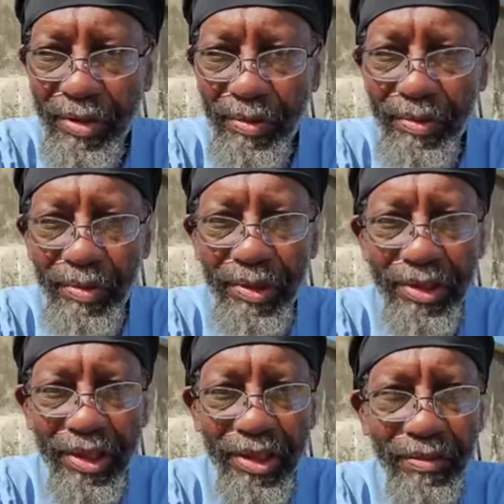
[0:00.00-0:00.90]
who, who
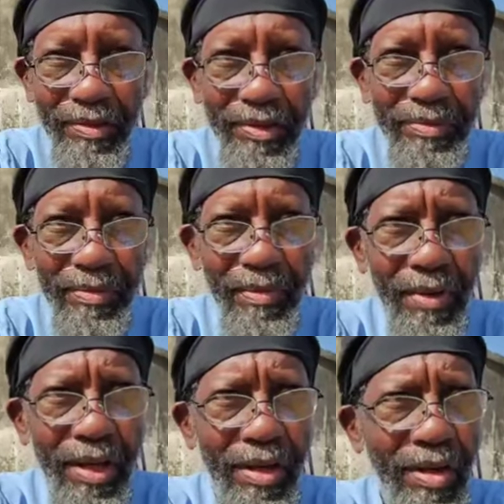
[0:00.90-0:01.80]
does interviews,
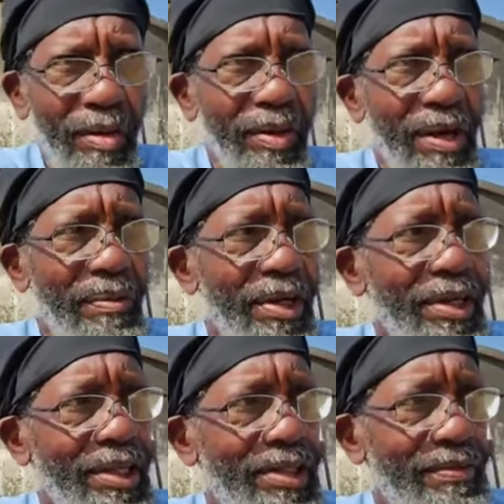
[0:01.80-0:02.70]
who do I want
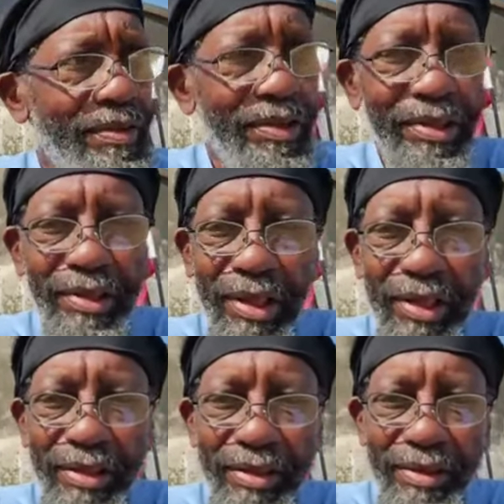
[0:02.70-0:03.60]
to interview these
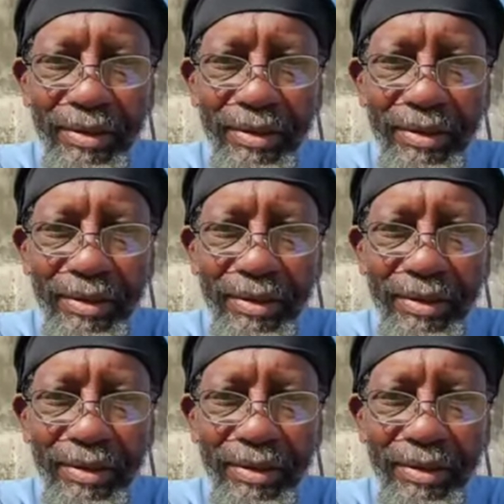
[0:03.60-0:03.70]
days?